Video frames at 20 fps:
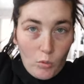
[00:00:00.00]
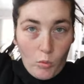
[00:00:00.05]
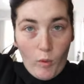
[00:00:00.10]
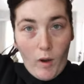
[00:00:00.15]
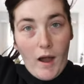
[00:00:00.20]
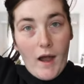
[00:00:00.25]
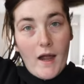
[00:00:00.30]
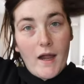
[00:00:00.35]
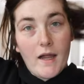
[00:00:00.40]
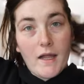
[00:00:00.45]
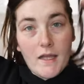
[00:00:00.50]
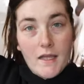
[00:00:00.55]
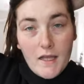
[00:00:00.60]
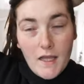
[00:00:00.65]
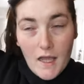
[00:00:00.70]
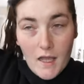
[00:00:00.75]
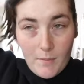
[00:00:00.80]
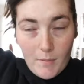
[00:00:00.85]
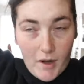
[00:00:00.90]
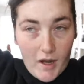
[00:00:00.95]
why
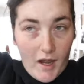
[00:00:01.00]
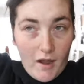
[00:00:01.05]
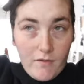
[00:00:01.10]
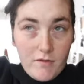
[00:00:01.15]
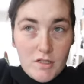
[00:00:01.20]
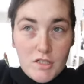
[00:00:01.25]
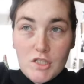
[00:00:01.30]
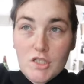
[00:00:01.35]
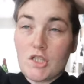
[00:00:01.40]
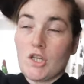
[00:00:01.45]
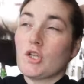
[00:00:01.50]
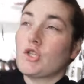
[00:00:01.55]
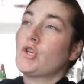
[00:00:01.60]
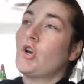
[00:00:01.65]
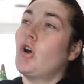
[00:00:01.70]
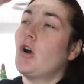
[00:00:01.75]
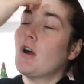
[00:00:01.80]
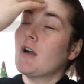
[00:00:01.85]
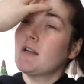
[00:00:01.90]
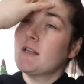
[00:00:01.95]
am I having such
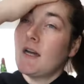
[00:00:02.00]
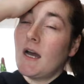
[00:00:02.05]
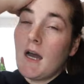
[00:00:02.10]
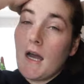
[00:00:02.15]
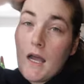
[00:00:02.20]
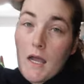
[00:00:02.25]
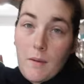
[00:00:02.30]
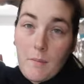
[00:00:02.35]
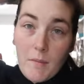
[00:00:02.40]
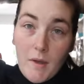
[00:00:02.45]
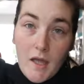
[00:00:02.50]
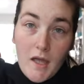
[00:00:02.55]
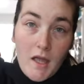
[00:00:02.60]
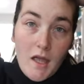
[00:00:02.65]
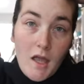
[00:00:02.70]
a hard time